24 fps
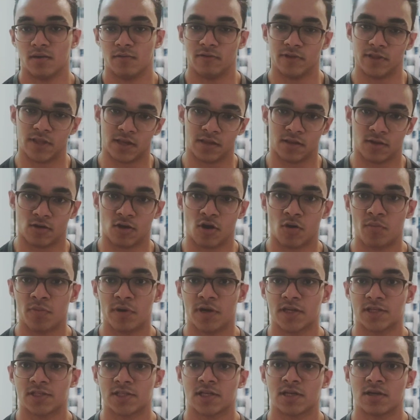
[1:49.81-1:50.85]
whether in the
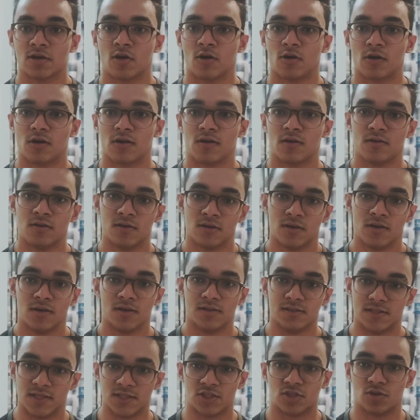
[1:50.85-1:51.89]
competition or
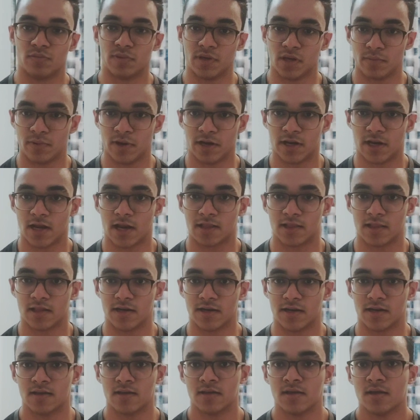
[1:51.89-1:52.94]
just to be a better
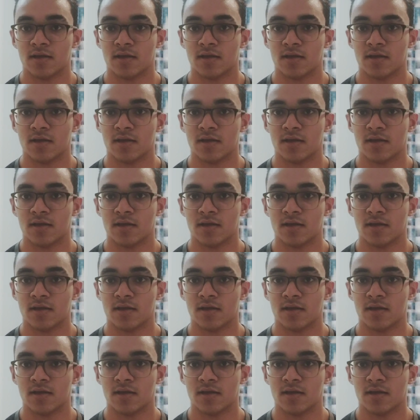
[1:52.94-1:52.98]
athlete.